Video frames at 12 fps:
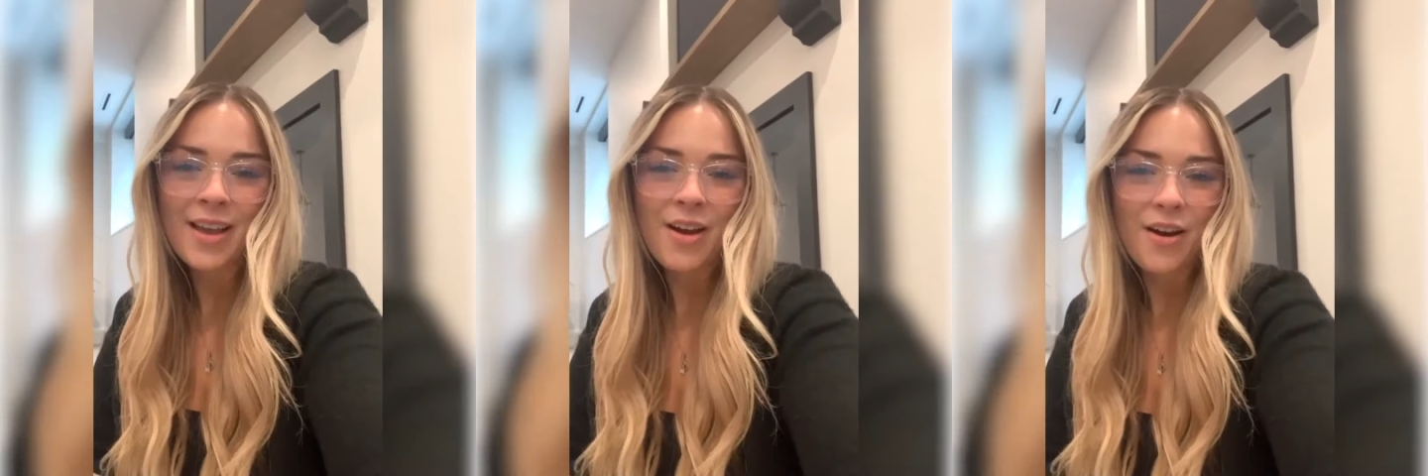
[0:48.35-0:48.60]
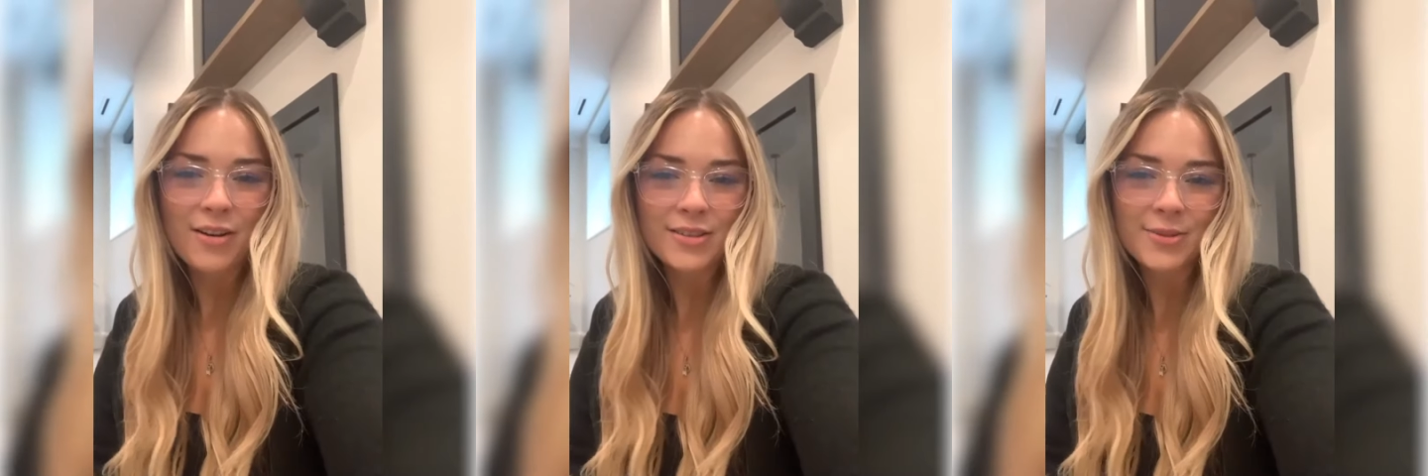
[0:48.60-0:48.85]

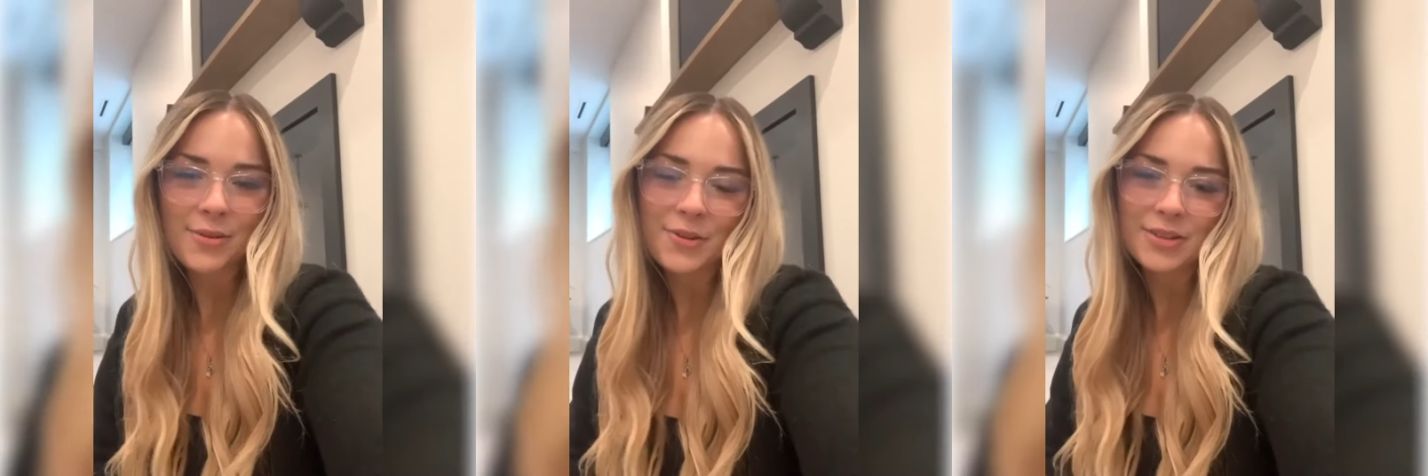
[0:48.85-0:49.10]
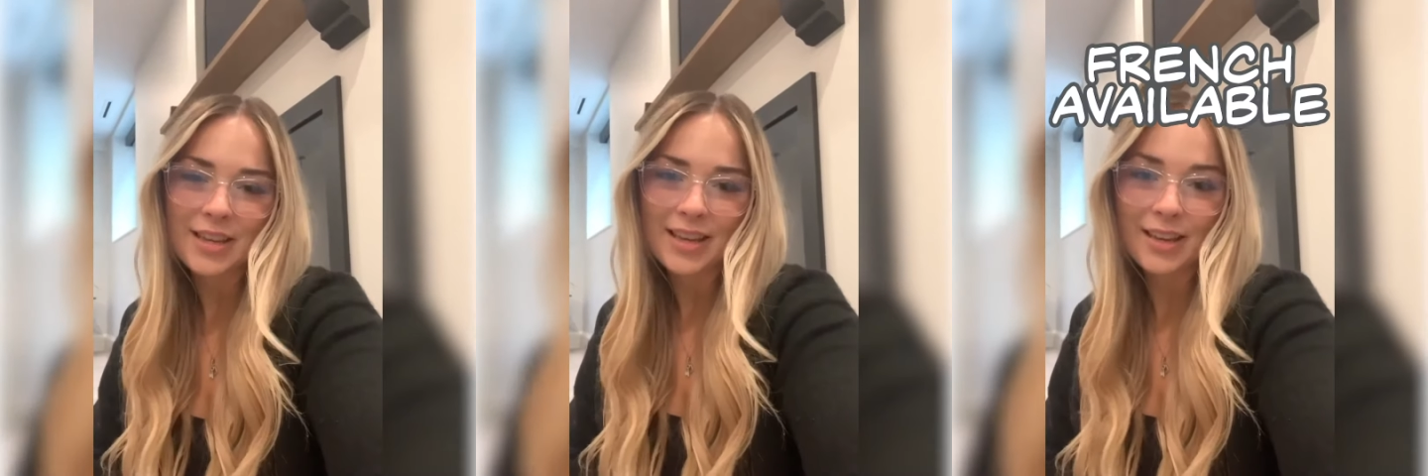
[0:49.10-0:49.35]
Also, if you're
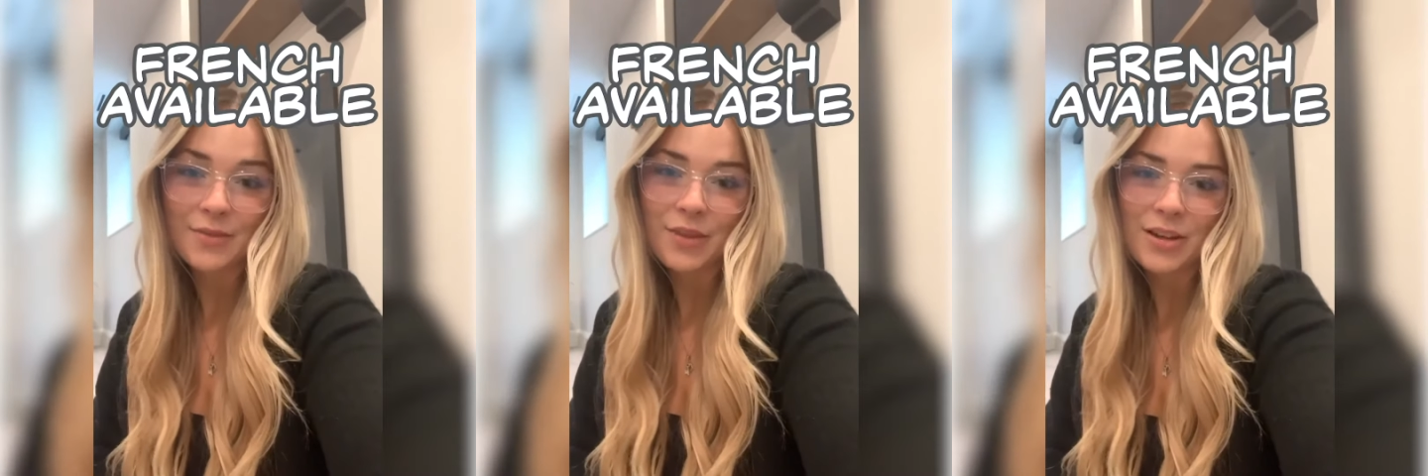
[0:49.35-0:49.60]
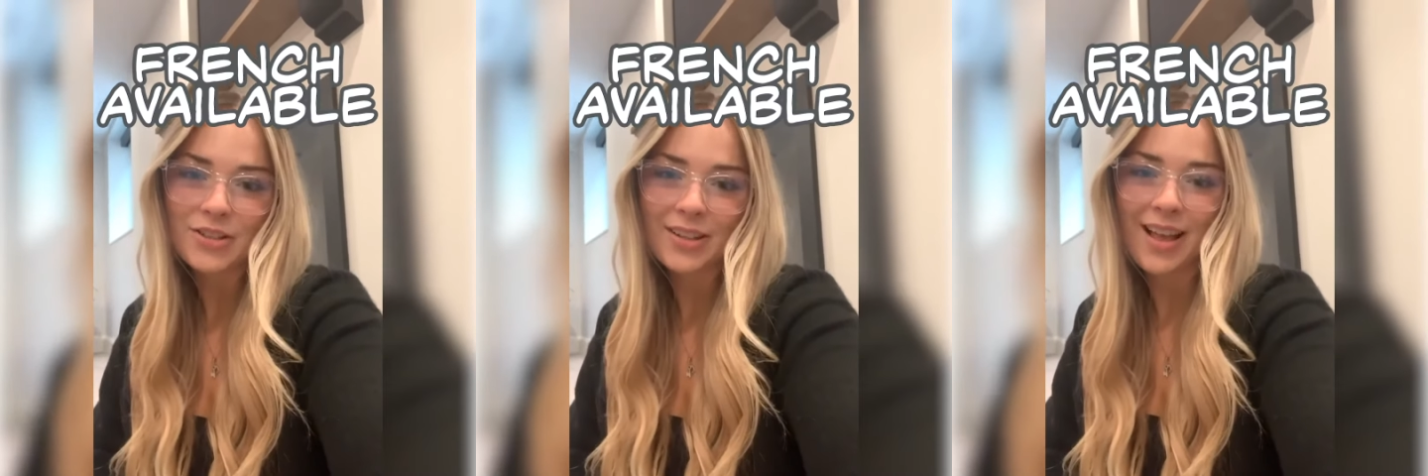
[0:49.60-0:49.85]
taking a
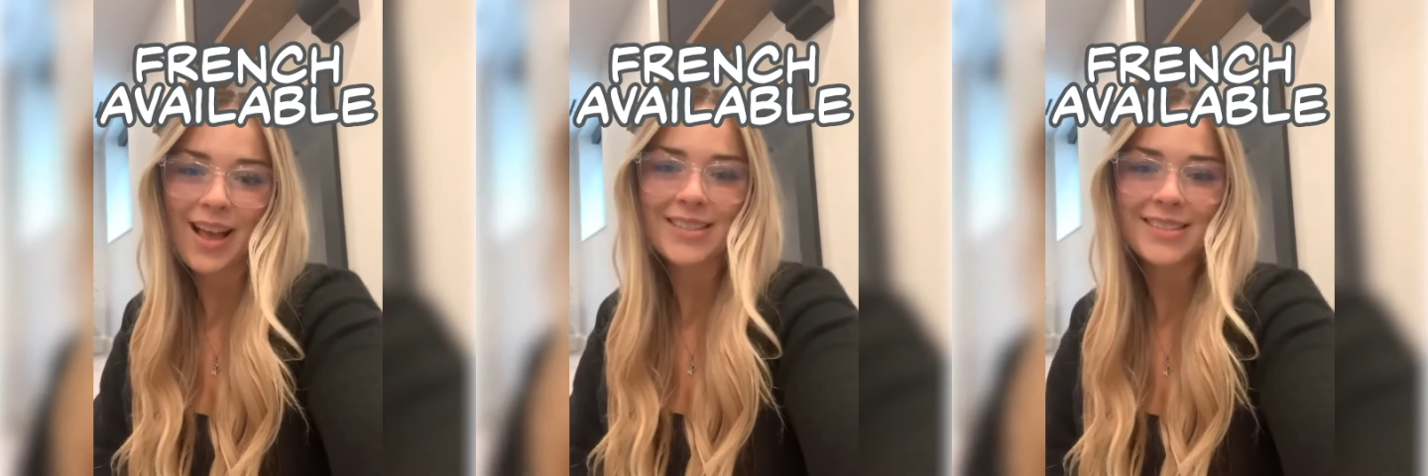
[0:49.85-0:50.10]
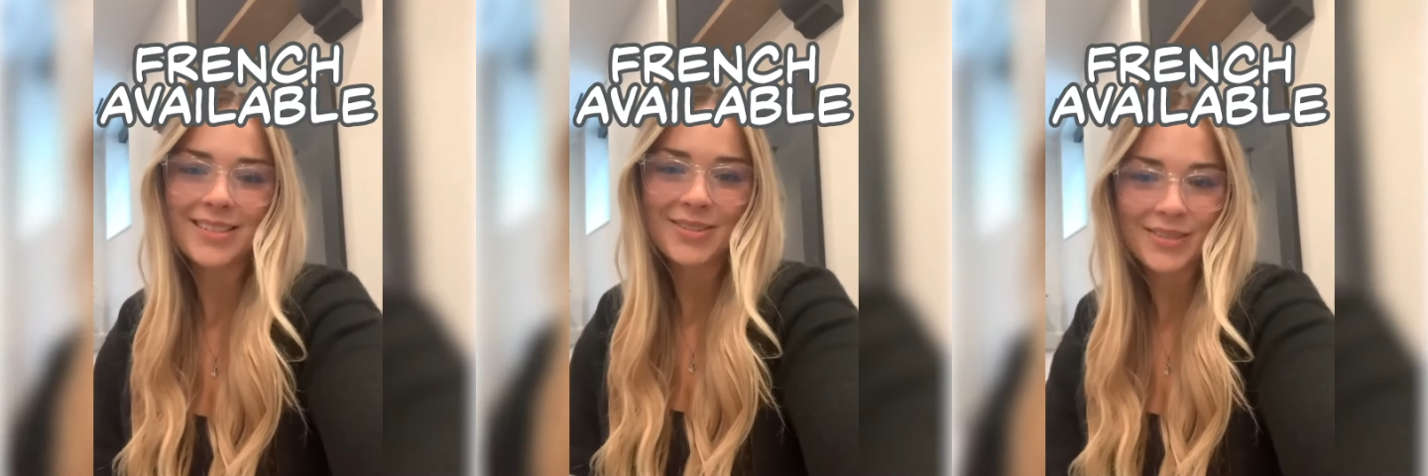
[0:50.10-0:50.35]
French class, the
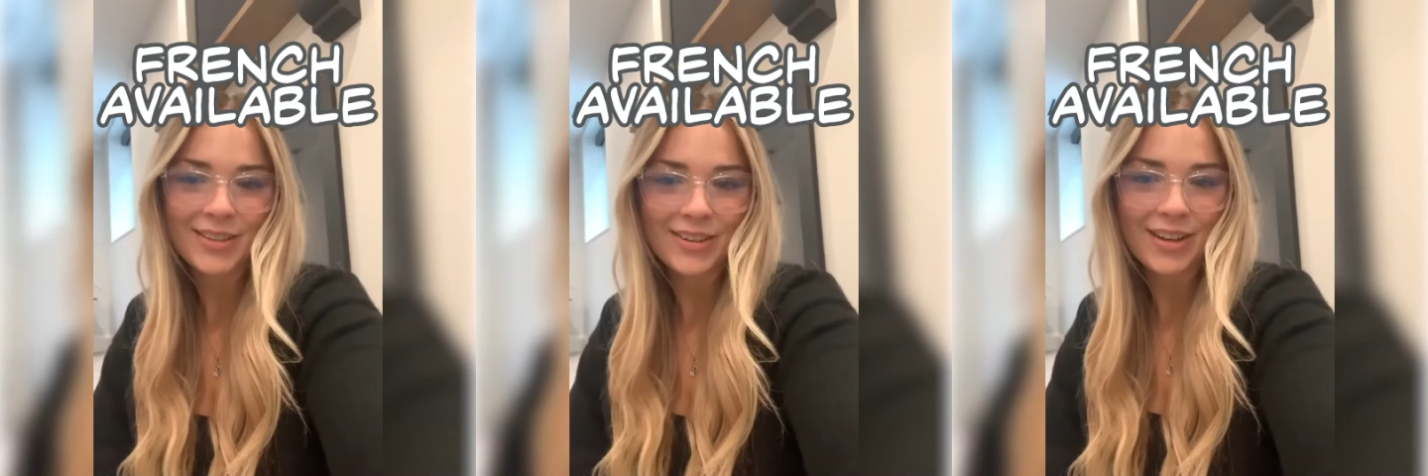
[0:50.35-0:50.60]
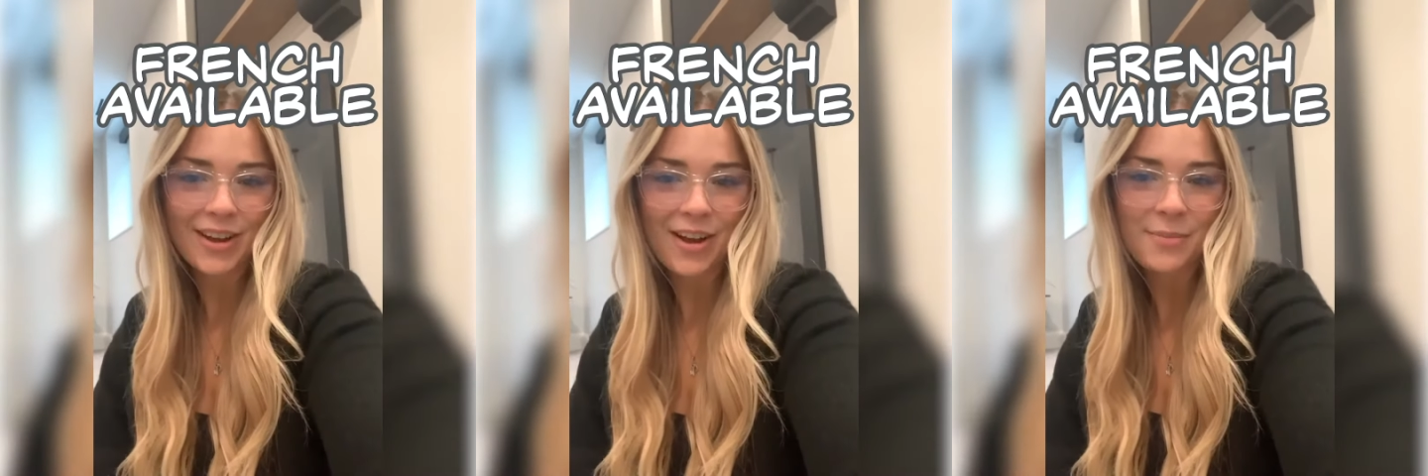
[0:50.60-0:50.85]
Student
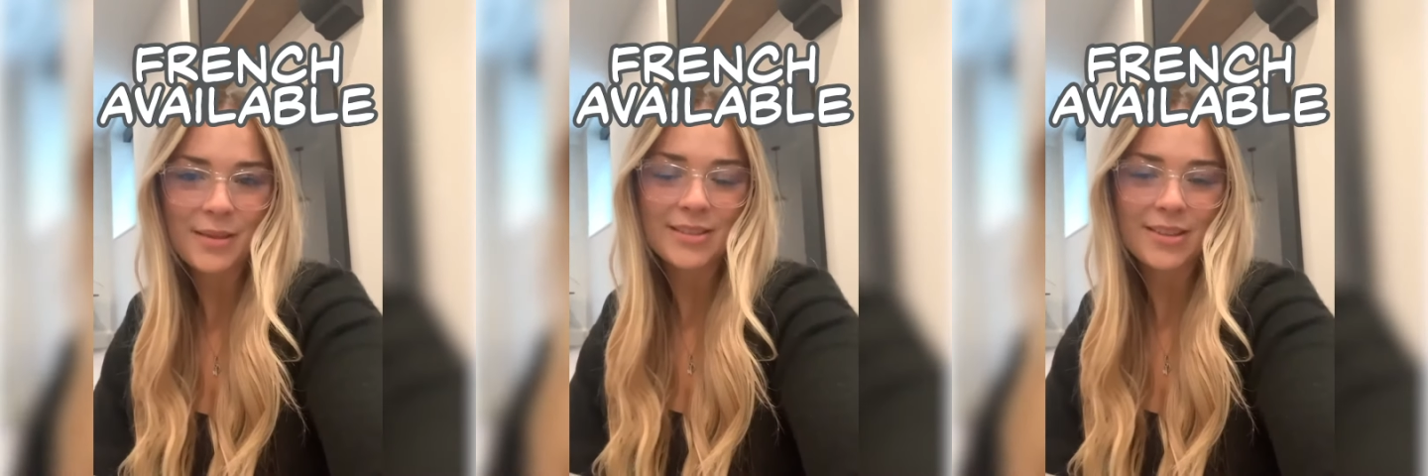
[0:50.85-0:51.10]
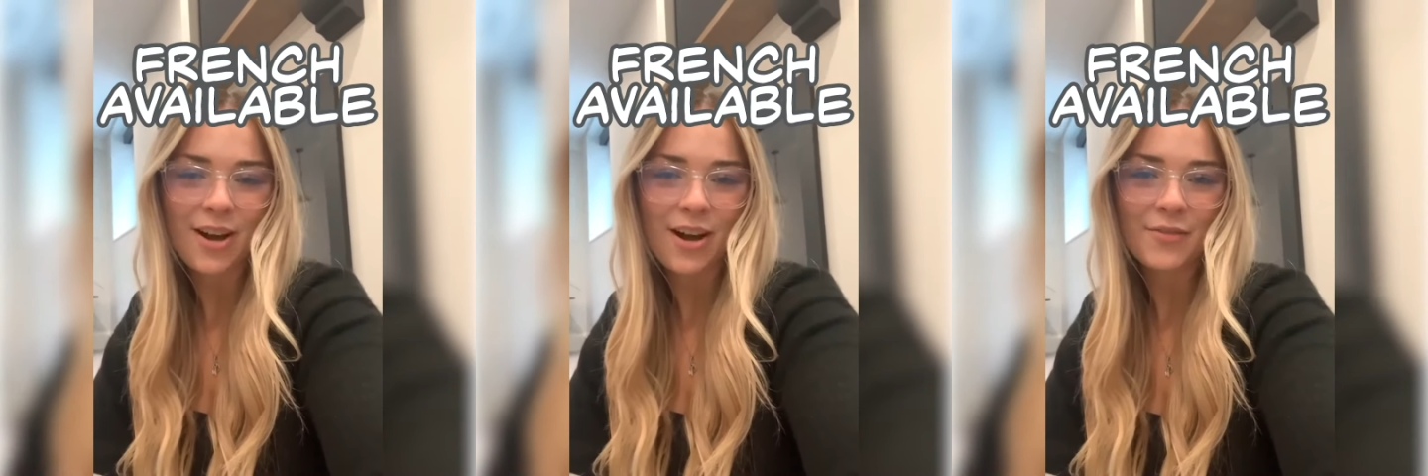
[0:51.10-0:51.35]
Learning Commons
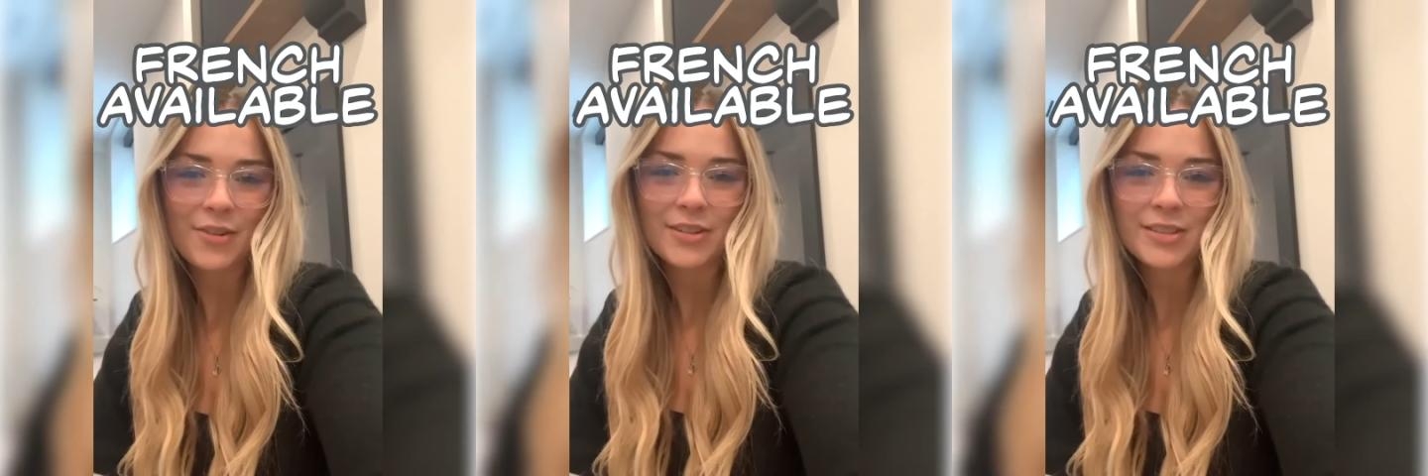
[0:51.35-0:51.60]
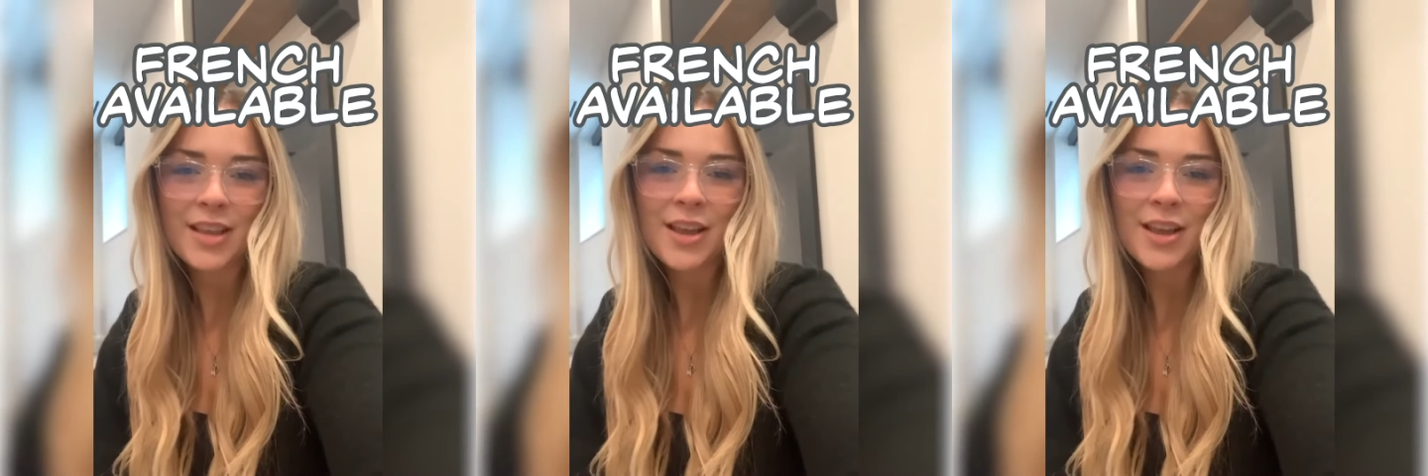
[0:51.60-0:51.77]
offers